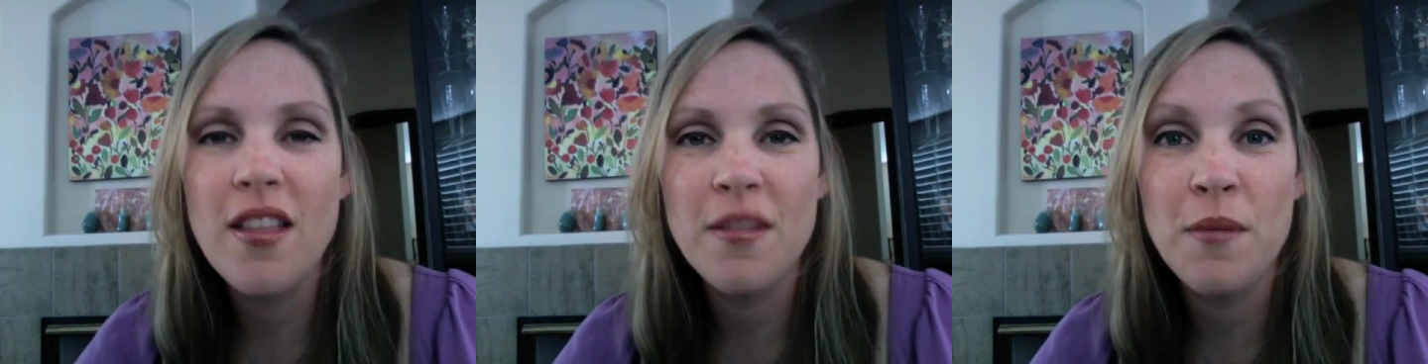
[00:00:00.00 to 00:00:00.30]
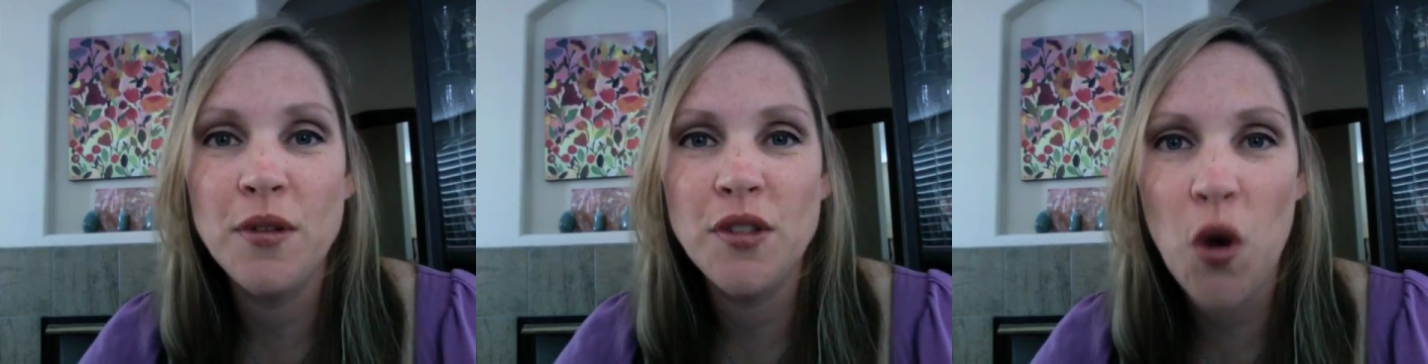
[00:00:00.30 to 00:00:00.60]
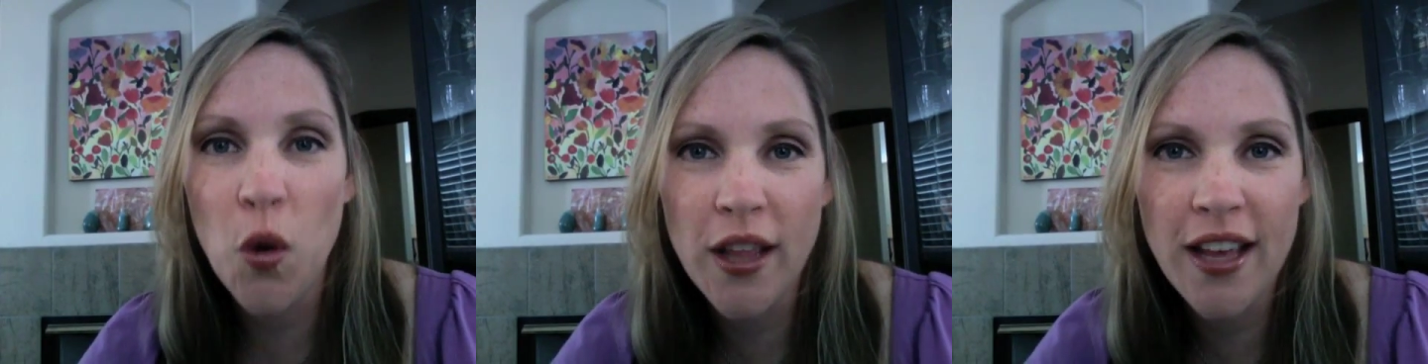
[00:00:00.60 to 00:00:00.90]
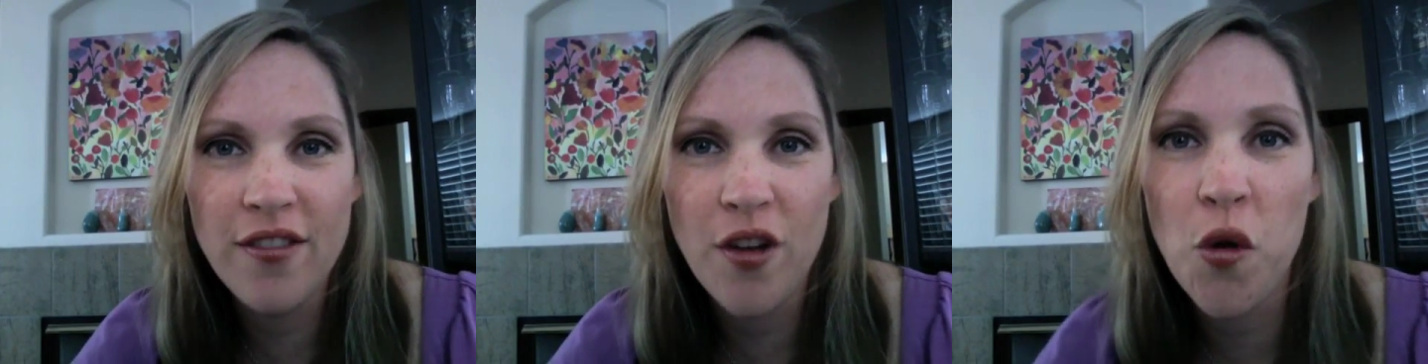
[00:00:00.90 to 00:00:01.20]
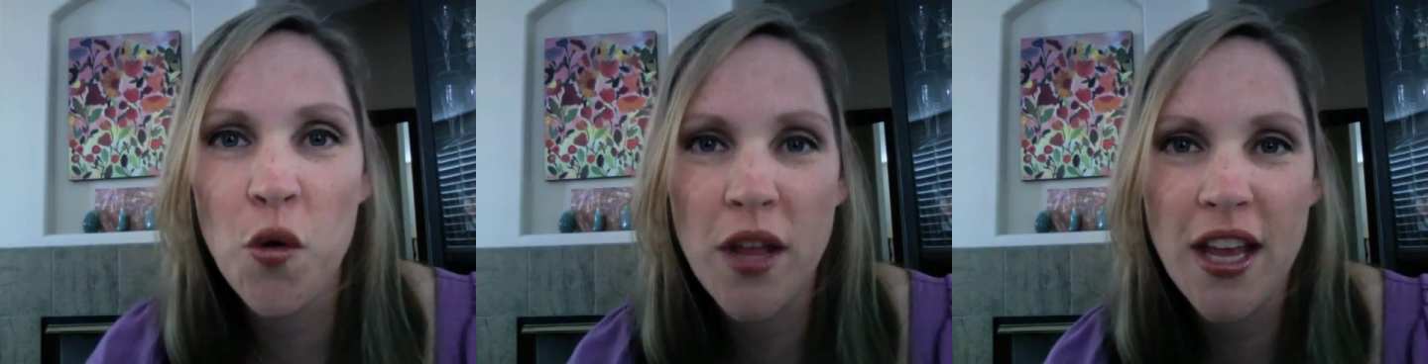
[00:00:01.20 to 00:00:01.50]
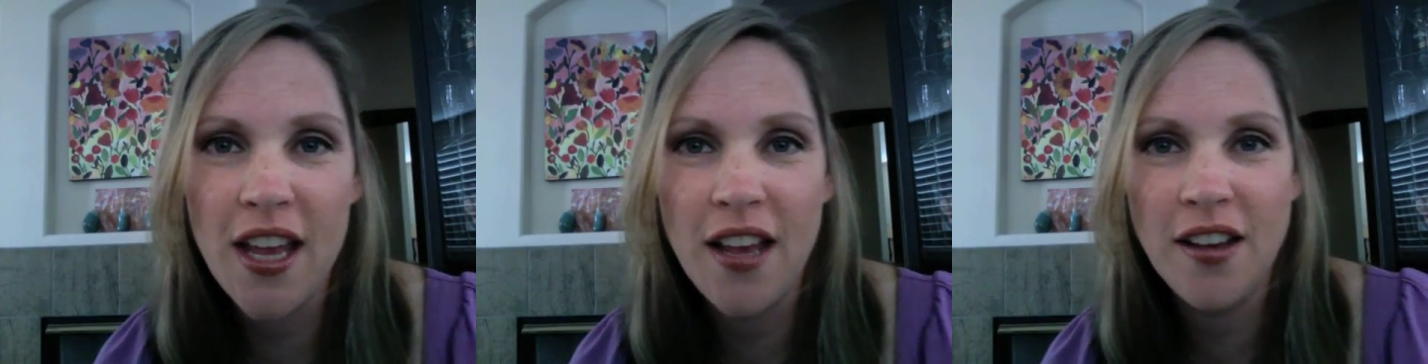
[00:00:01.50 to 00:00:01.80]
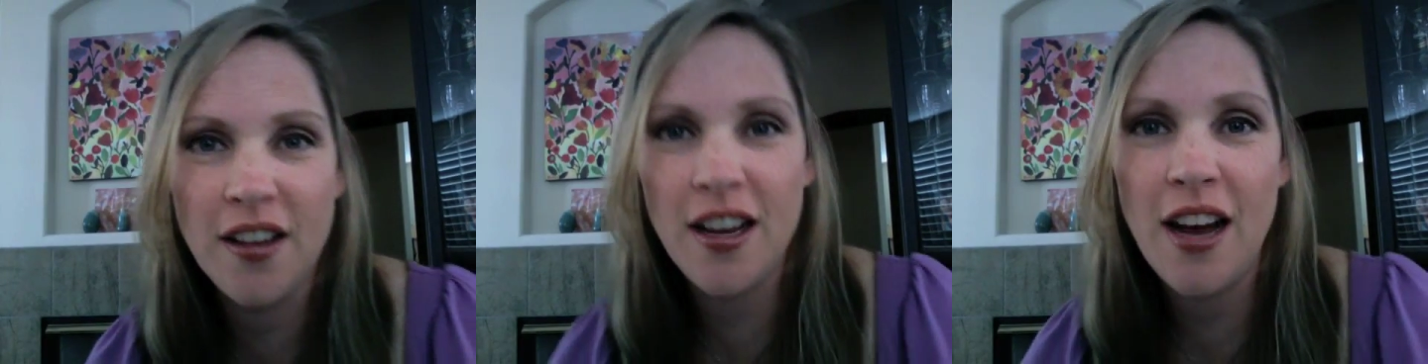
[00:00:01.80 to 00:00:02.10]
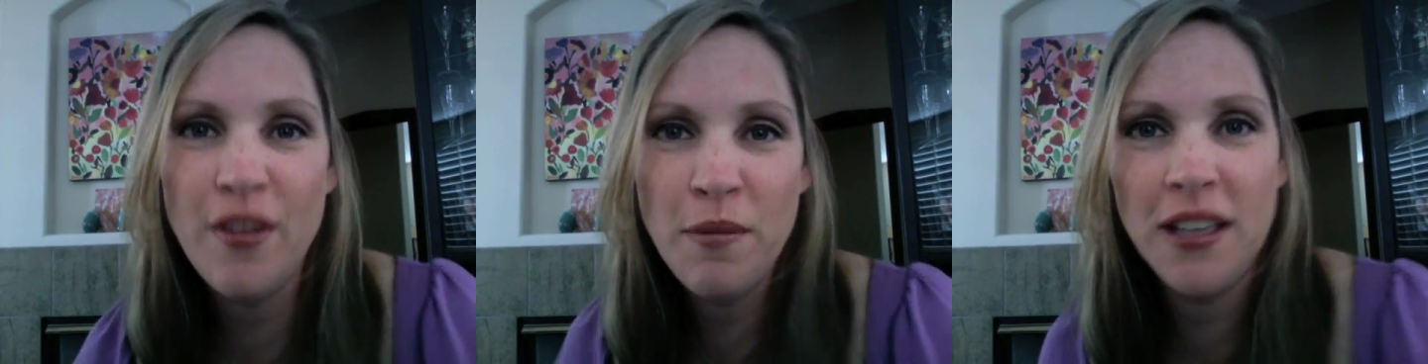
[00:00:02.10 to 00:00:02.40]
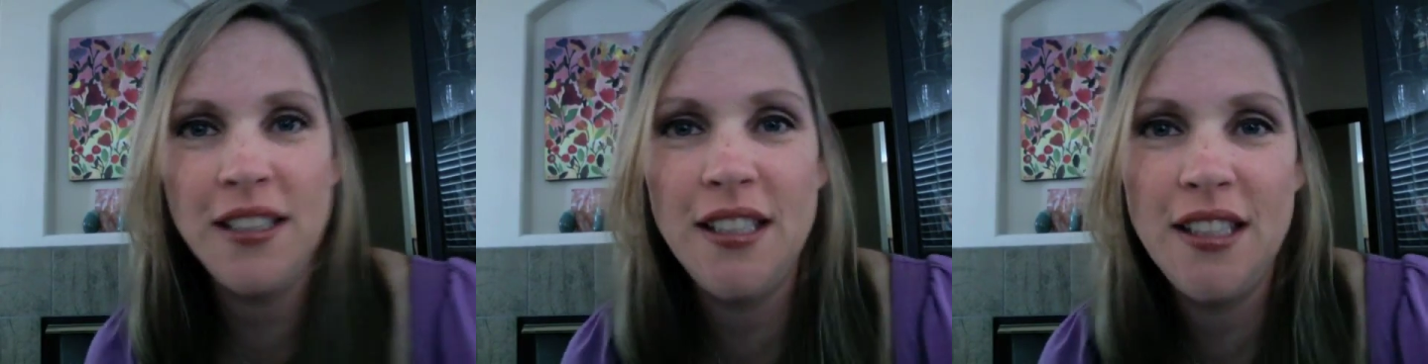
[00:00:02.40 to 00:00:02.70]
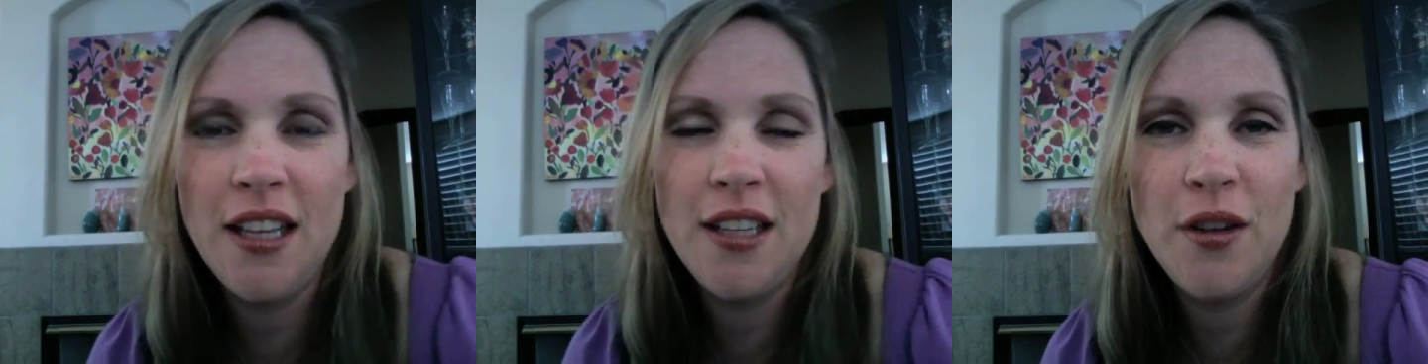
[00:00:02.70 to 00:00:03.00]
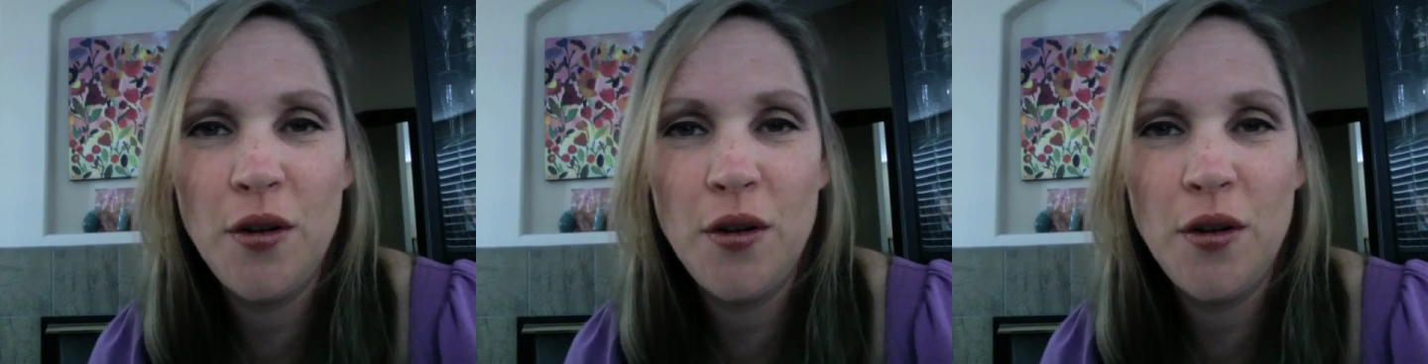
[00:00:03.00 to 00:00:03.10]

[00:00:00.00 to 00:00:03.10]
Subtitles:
the most holy of holy coffee places in the